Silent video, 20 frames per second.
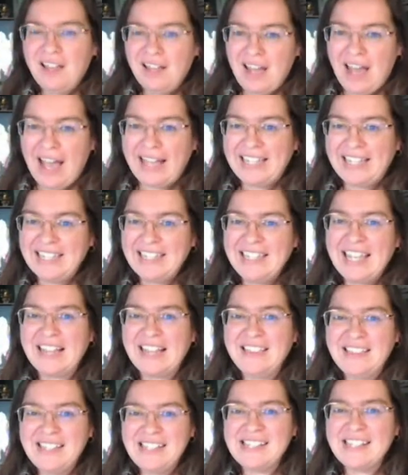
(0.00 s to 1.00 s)
I can get
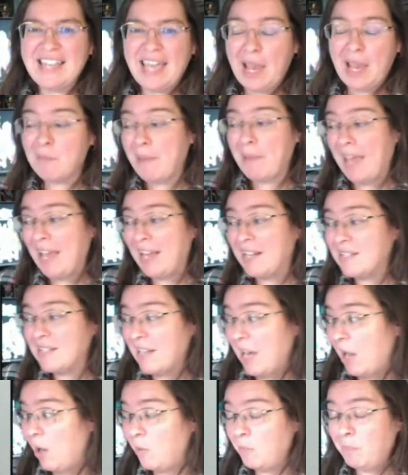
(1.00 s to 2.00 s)
these campaigns out.